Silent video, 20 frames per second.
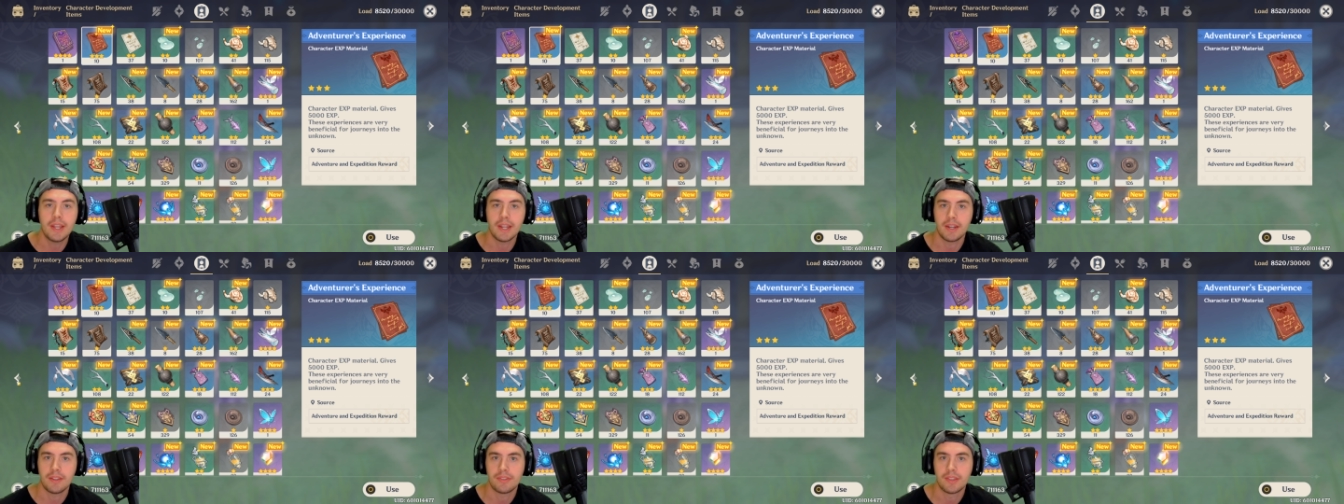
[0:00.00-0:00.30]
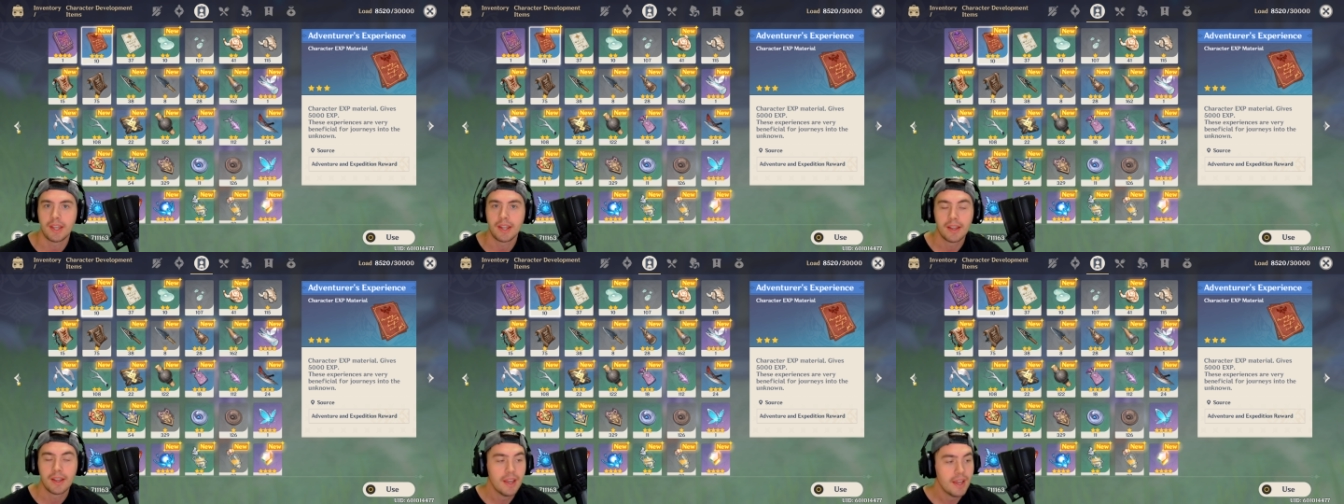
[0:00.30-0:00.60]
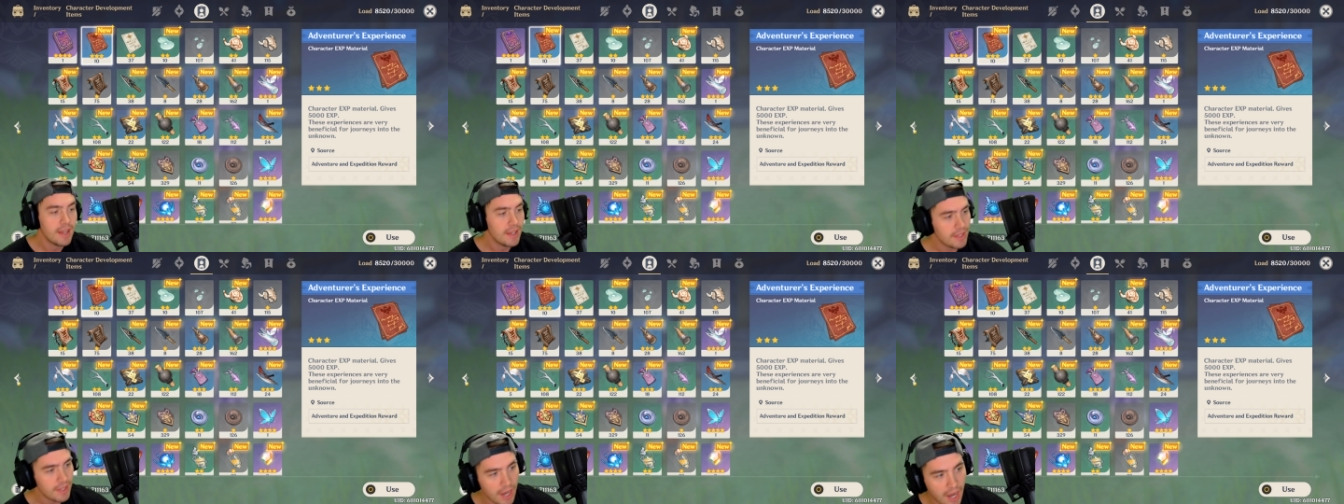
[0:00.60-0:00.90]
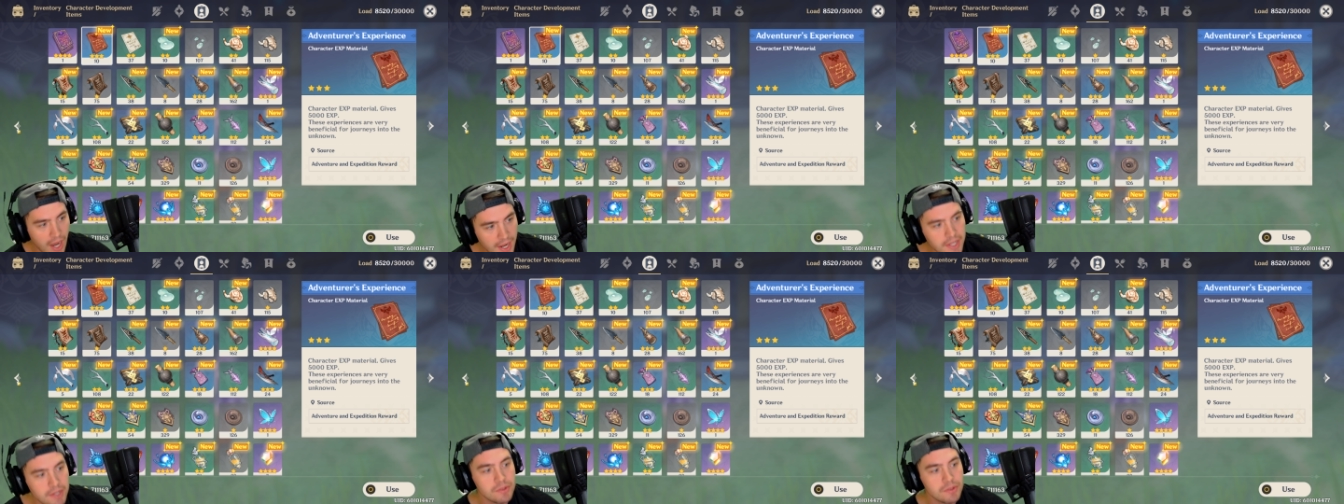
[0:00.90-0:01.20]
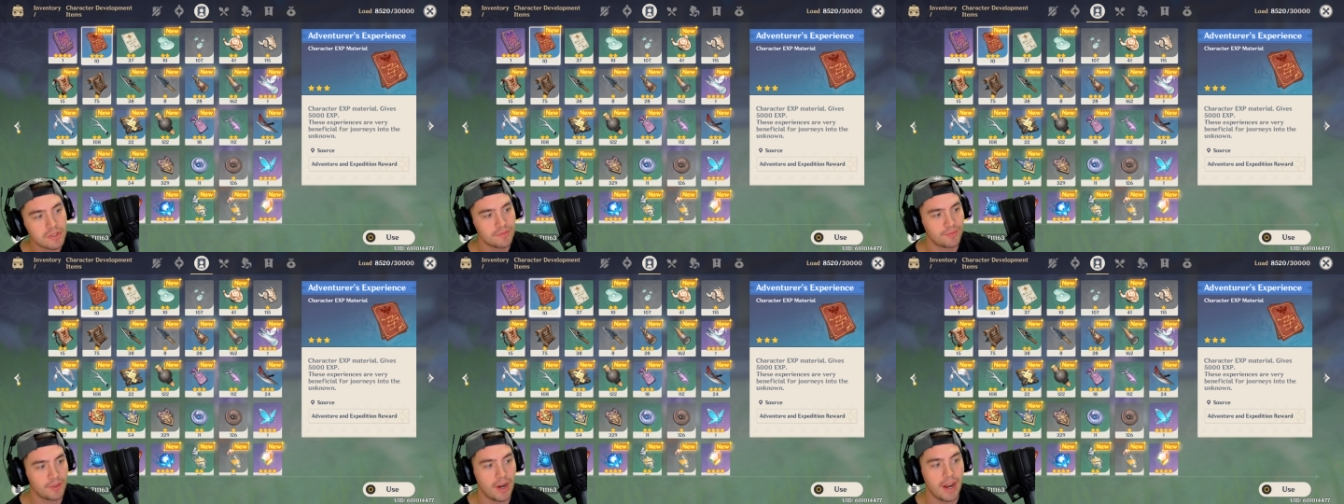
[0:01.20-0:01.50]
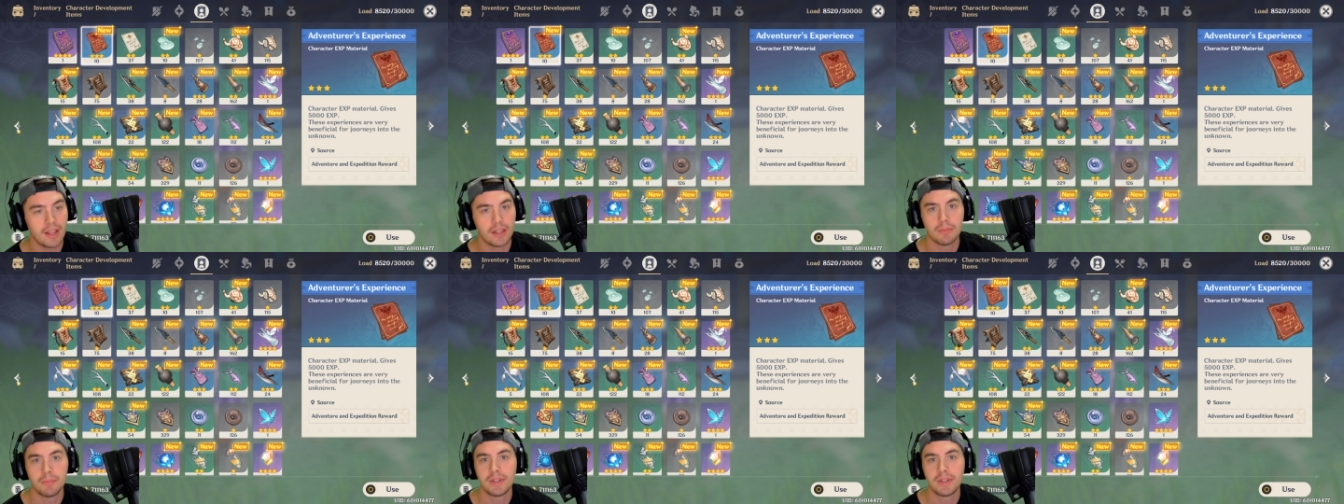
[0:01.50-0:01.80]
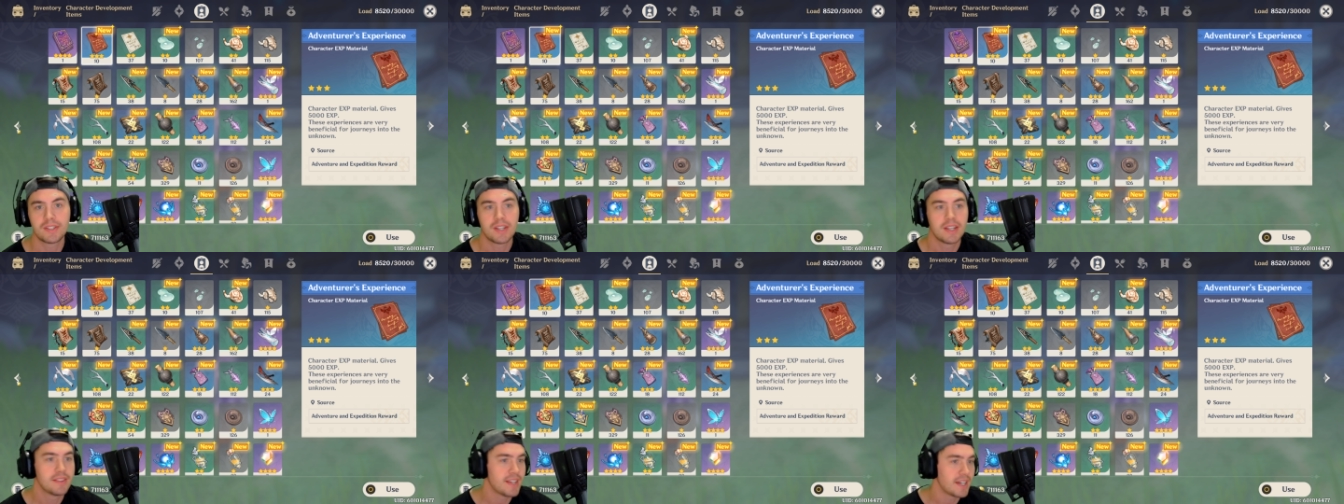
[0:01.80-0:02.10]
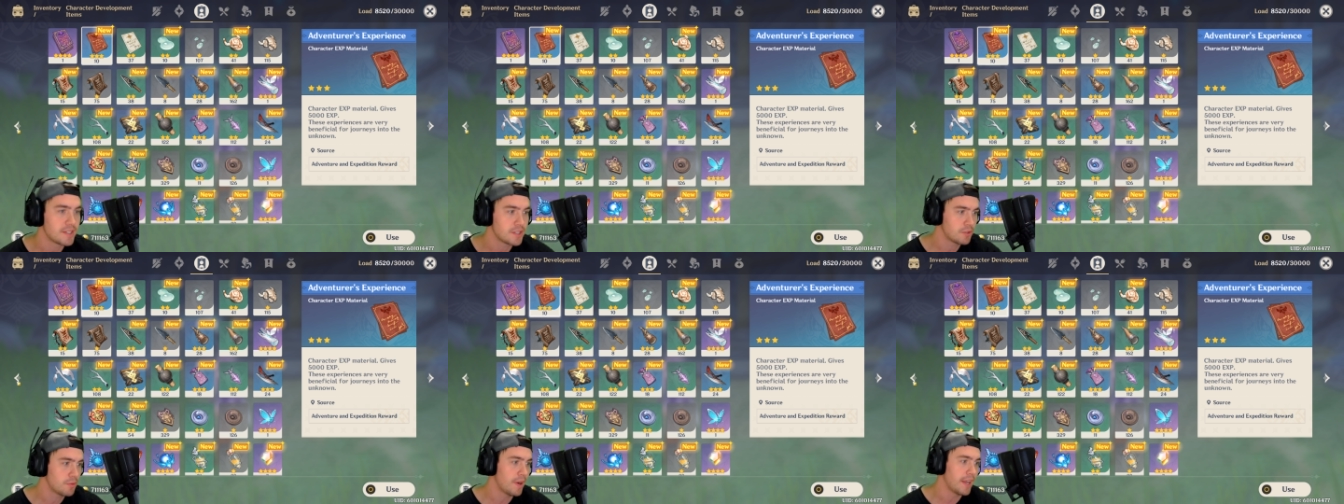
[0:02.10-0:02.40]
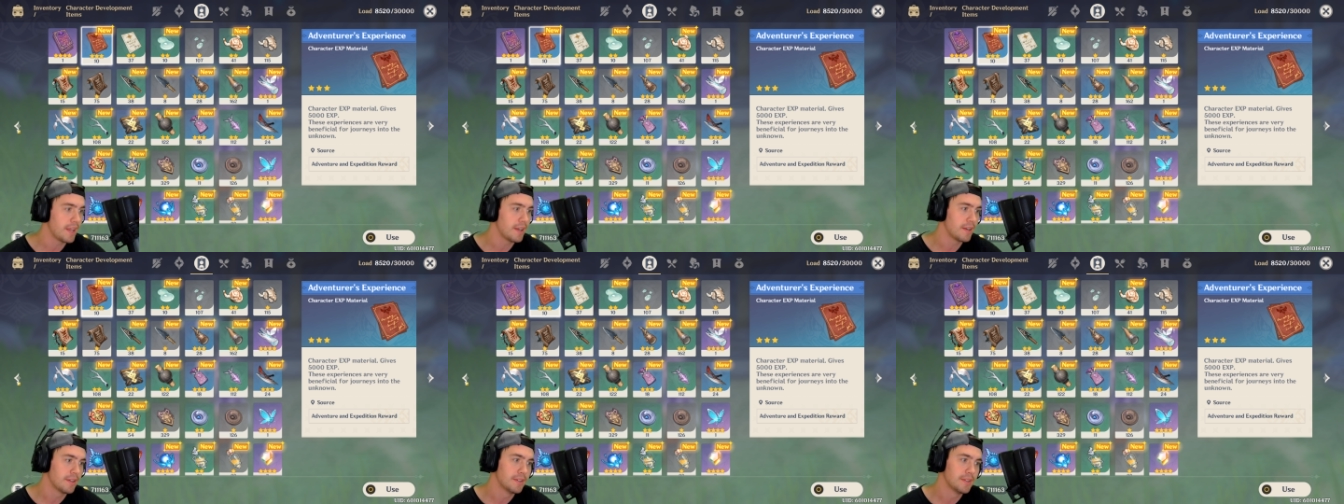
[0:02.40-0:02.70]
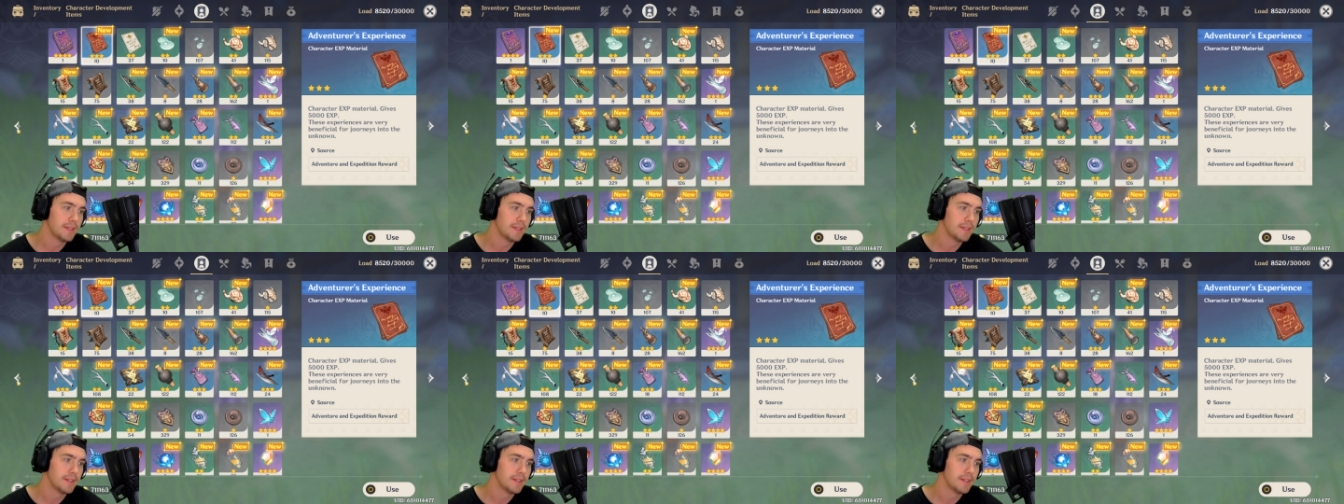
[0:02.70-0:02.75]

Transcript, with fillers: anything. I use them for elements. That's great.